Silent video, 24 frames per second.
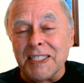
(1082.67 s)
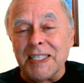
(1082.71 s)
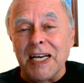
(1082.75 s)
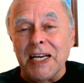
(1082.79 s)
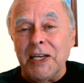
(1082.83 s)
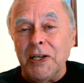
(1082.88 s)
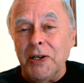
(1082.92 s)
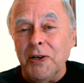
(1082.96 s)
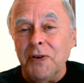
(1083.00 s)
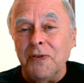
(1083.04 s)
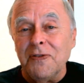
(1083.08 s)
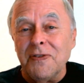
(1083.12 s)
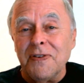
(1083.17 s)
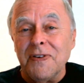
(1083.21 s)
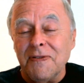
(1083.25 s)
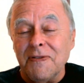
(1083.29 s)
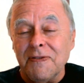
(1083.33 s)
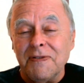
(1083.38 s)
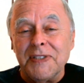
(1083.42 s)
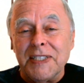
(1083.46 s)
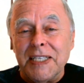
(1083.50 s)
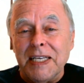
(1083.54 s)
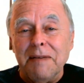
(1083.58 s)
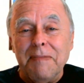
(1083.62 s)
the site you've
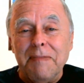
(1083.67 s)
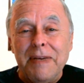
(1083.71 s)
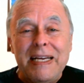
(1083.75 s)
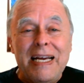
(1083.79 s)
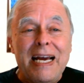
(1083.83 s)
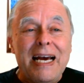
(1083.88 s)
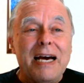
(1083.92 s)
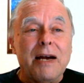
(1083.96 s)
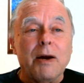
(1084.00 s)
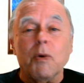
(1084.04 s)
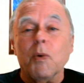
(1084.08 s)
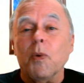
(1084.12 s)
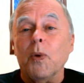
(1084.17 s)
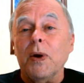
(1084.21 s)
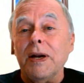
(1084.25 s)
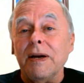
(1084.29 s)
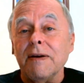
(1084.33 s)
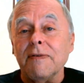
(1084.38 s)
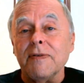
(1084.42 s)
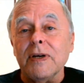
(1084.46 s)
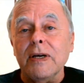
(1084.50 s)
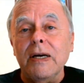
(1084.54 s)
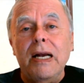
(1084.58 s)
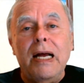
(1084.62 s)
seen me at, or
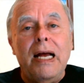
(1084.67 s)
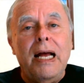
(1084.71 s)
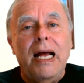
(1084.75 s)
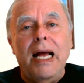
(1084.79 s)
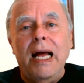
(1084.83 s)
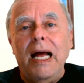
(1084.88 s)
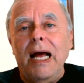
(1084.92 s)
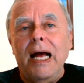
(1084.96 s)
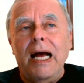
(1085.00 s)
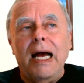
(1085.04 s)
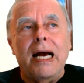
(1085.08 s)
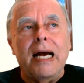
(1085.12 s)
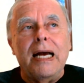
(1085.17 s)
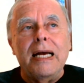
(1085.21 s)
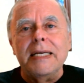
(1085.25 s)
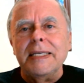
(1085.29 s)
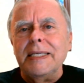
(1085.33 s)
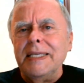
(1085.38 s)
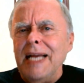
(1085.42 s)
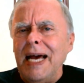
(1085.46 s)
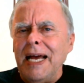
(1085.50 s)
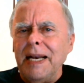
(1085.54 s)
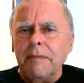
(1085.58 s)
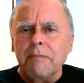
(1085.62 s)
whatever.
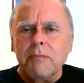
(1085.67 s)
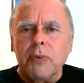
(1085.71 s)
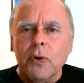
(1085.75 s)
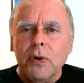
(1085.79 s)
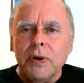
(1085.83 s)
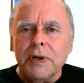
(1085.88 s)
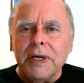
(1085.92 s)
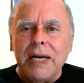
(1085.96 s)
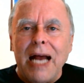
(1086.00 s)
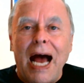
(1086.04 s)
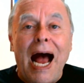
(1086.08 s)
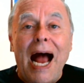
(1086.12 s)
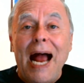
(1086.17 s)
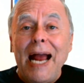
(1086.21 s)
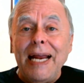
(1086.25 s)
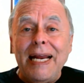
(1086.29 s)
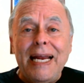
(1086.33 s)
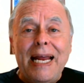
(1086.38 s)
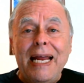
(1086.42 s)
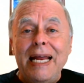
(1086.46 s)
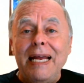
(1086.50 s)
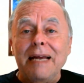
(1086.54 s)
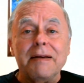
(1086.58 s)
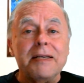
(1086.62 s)
It's not important. I
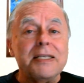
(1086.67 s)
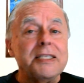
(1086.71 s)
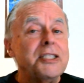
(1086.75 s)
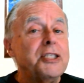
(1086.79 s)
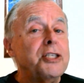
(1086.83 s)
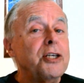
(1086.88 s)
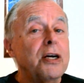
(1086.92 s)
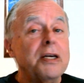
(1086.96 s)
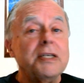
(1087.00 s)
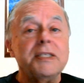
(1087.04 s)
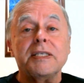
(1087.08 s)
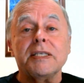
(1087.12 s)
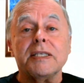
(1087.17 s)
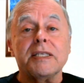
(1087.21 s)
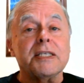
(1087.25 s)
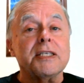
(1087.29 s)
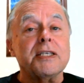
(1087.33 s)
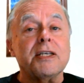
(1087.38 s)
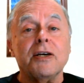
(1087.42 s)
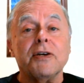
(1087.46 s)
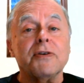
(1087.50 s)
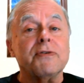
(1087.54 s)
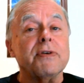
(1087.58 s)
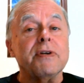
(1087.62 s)
can't judge
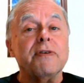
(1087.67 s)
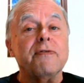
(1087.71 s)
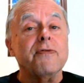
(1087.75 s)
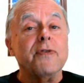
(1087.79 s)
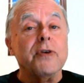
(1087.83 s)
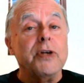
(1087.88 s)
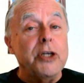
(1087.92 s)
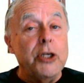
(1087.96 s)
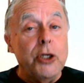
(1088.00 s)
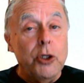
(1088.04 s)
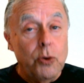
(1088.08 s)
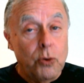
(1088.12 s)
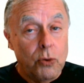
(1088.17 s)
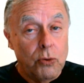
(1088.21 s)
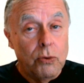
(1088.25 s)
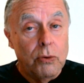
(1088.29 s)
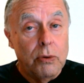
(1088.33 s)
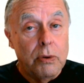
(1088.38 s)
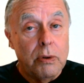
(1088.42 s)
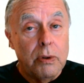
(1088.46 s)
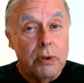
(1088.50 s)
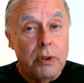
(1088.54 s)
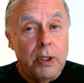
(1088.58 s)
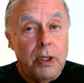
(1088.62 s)
this country for you.
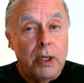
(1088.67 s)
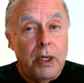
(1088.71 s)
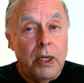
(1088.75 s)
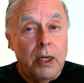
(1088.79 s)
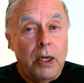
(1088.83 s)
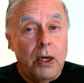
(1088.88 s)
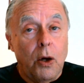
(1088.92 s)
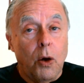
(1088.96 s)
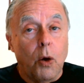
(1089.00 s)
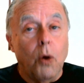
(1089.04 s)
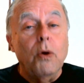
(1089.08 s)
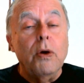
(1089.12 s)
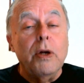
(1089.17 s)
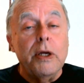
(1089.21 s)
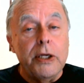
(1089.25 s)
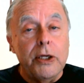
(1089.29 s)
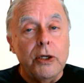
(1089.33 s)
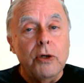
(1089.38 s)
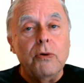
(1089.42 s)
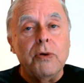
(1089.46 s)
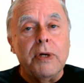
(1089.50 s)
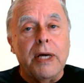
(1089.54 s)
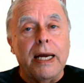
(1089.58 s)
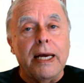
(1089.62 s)
Only
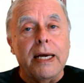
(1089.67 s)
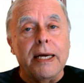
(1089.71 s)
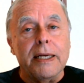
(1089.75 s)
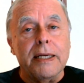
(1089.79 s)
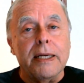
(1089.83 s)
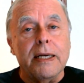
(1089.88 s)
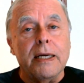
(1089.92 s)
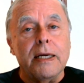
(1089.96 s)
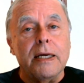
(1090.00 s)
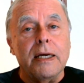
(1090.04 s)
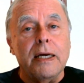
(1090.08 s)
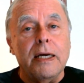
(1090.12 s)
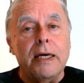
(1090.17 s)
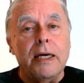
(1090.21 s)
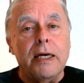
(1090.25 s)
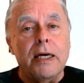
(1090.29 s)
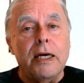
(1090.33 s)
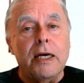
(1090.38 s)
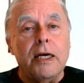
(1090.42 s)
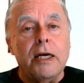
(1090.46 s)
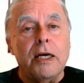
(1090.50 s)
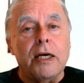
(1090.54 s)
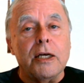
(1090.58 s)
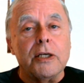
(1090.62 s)
you can.
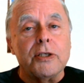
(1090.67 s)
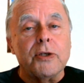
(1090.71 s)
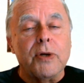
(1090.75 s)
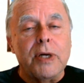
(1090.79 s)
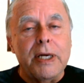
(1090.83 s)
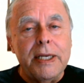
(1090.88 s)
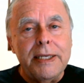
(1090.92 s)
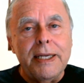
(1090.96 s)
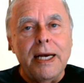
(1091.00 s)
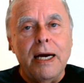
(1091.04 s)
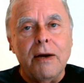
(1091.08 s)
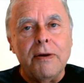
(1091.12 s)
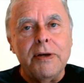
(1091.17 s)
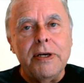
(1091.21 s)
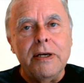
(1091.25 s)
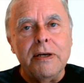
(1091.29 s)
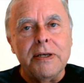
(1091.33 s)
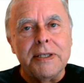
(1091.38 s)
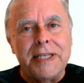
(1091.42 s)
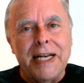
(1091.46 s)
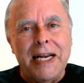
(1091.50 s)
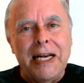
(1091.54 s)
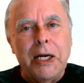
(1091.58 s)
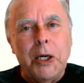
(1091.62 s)
So get down
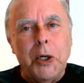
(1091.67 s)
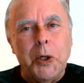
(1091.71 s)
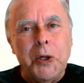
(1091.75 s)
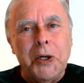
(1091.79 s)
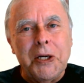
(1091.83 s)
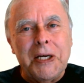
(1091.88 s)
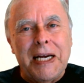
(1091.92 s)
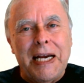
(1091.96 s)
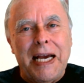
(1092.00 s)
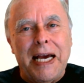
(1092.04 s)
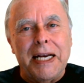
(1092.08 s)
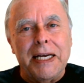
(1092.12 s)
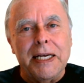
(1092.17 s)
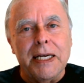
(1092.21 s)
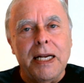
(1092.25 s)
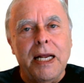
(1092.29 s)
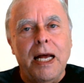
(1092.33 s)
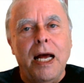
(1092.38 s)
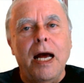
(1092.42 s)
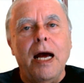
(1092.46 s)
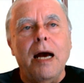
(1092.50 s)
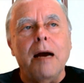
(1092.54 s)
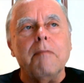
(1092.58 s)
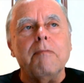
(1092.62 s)
here and take a look at it,
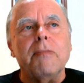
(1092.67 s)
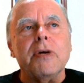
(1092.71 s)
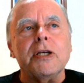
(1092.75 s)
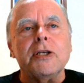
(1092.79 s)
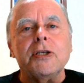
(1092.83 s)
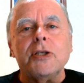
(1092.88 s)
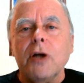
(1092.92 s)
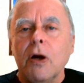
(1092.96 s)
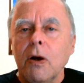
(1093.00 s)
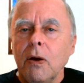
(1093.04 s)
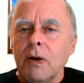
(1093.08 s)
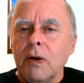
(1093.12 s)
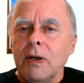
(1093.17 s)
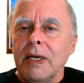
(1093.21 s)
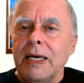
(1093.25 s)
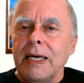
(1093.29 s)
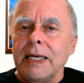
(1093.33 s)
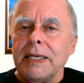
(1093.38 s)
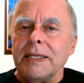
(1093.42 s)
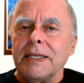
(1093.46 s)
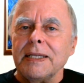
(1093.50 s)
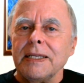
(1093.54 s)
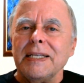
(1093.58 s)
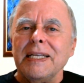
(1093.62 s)
but don't
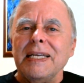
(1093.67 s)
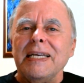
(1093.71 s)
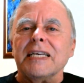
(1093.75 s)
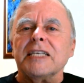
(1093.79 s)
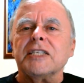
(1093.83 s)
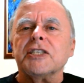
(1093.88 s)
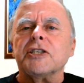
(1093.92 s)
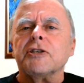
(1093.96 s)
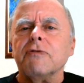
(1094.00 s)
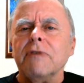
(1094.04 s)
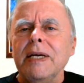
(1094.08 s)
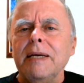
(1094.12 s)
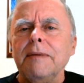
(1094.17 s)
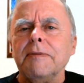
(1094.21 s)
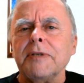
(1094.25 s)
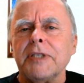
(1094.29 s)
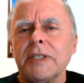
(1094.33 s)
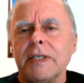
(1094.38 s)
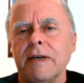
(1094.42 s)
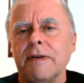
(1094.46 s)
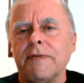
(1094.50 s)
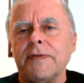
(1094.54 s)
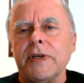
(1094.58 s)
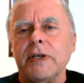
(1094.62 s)
let the extreme
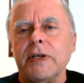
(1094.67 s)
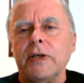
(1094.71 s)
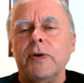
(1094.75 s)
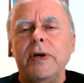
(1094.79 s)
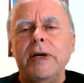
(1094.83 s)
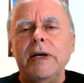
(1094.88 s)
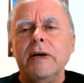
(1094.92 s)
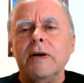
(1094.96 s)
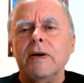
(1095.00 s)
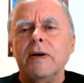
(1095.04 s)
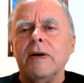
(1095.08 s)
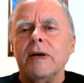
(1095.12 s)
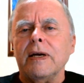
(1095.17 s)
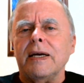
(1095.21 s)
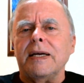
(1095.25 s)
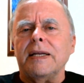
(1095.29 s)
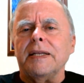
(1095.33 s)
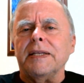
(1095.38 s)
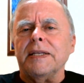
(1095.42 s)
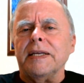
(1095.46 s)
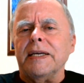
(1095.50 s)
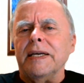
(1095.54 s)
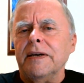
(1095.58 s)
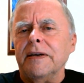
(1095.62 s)
stuff that you hear
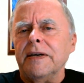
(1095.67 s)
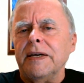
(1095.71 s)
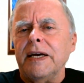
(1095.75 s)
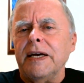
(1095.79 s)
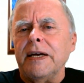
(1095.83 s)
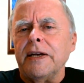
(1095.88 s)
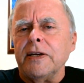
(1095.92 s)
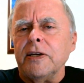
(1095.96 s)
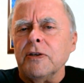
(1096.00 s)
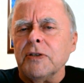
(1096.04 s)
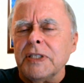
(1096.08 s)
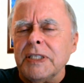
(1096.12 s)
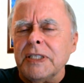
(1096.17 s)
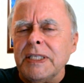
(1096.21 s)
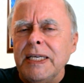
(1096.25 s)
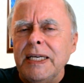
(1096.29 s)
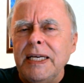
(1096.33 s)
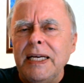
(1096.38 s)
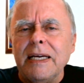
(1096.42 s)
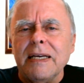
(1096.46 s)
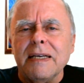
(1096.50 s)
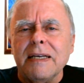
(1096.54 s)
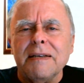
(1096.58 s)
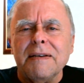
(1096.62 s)
on the internet, that you
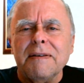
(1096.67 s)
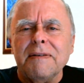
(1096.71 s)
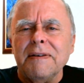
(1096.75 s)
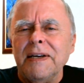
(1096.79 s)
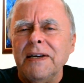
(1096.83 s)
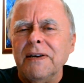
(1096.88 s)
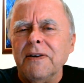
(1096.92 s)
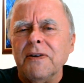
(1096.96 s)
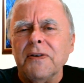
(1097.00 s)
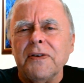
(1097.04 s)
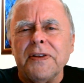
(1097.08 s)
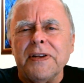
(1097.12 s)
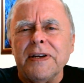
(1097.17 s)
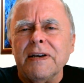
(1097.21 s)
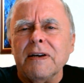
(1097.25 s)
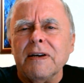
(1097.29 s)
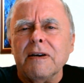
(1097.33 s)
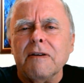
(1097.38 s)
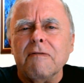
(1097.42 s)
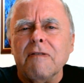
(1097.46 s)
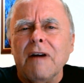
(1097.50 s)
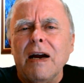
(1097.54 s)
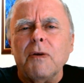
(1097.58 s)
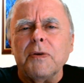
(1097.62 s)
see here or
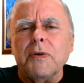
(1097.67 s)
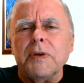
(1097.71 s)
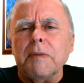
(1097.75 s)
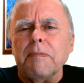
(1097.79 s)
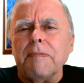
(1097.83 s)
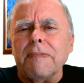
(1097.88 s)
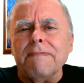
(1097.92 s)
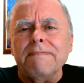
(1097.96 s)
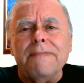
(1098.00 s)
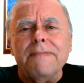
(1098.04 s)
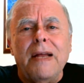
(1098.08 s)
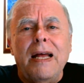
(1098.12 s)
there around,